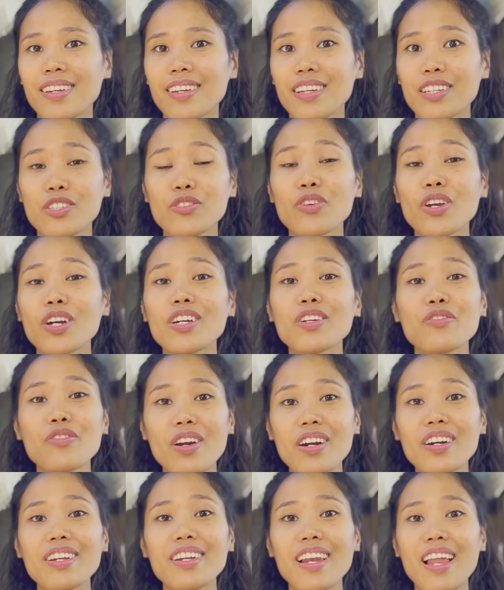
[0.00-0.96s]
It's very,
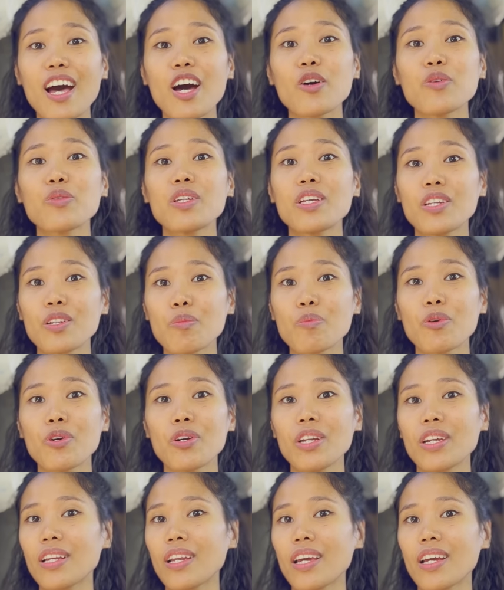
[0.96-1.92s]
very loud in the
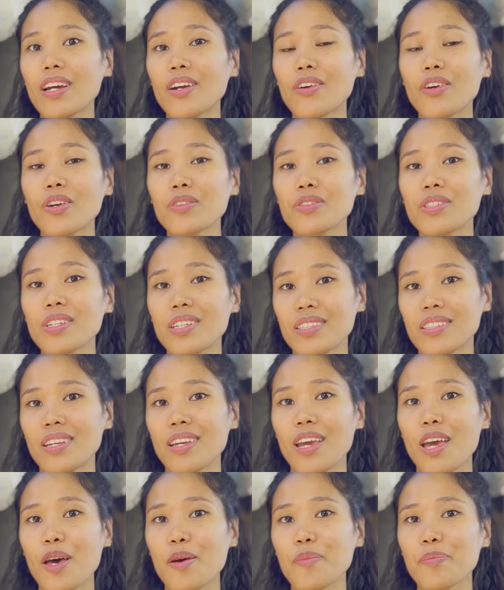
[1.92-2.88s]
morning, like around 6
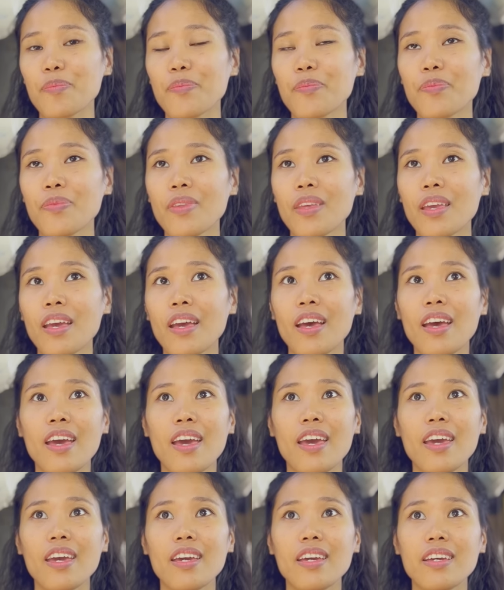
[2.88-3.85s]
a.m.
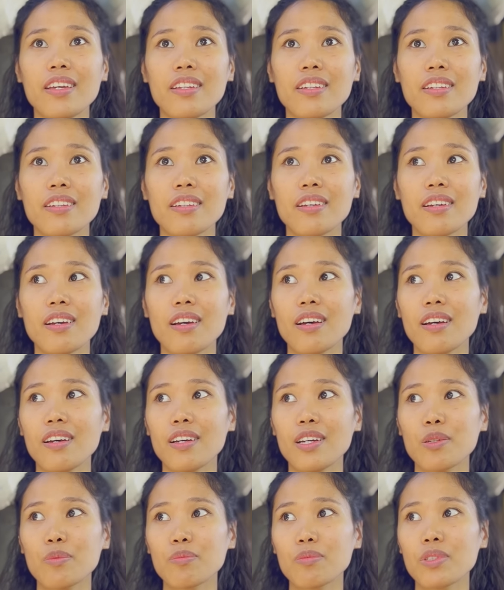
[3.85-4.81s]
And
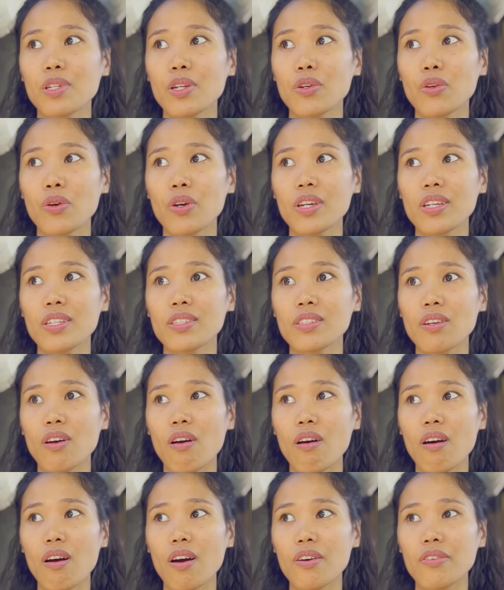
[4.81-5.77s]
the noise
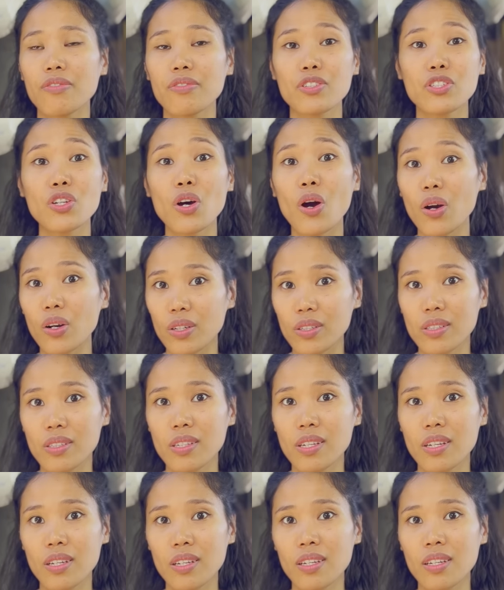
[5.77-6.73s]
of
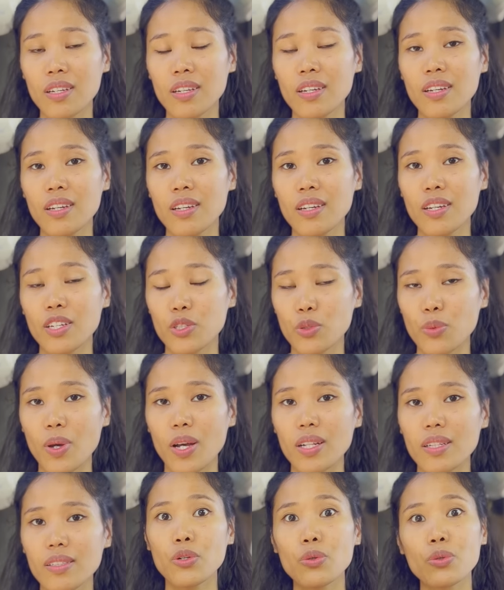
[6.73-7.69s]
dogs as
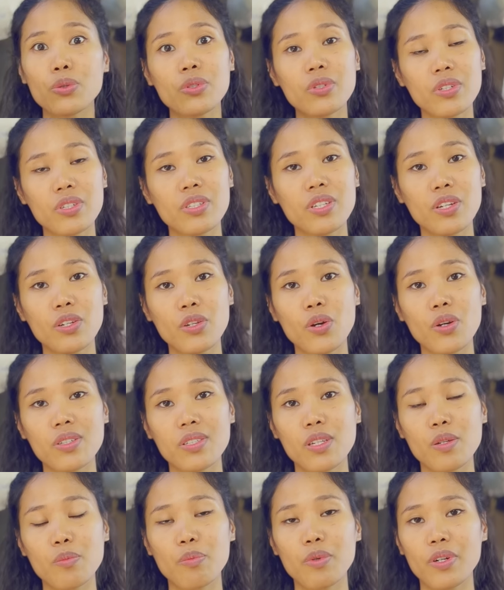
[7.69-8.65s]
well. Roosters and
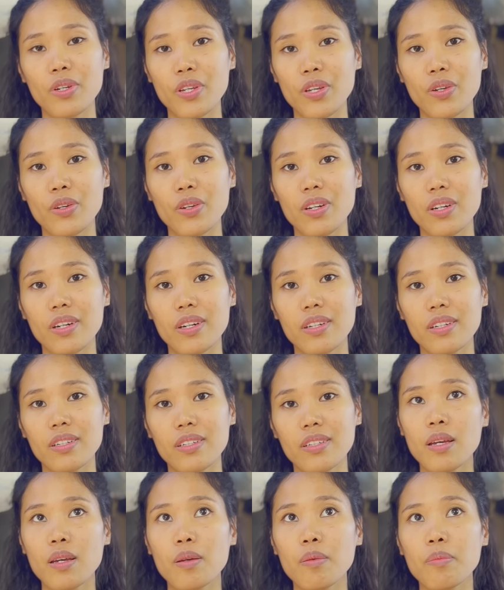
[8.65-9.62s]
dogs in particular.
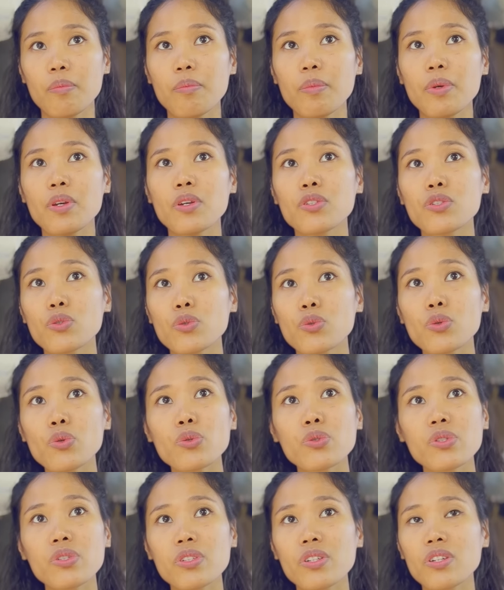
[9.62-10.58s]
Because
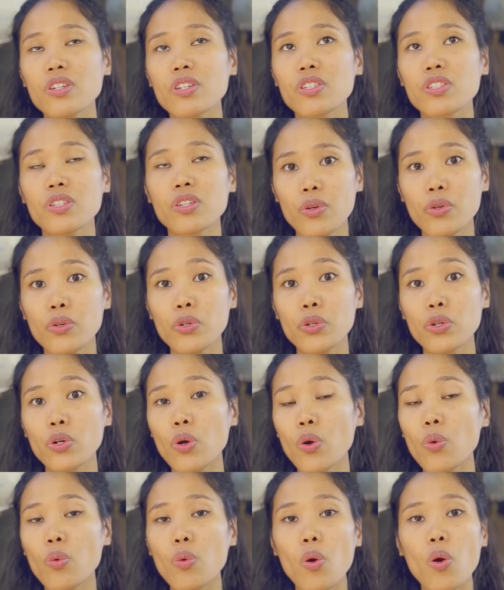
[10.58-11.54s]
roosters
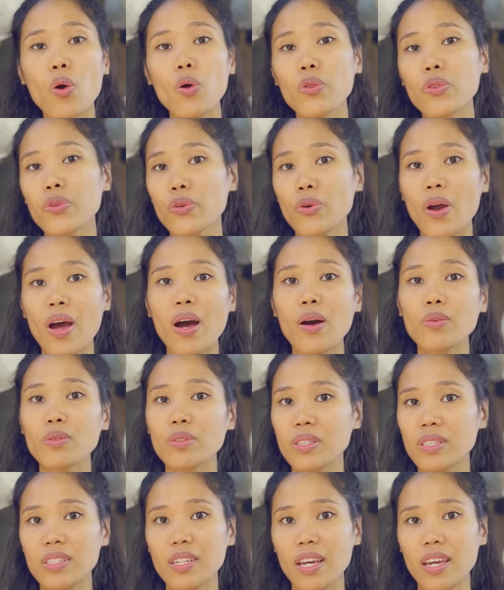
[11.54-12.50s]
crow all throughout
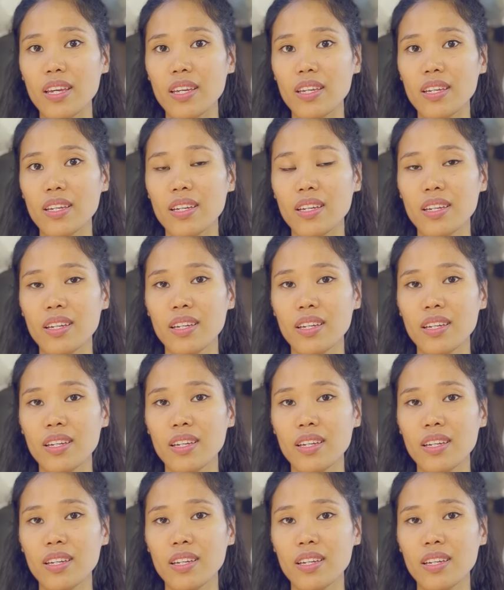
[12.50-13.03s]
the day,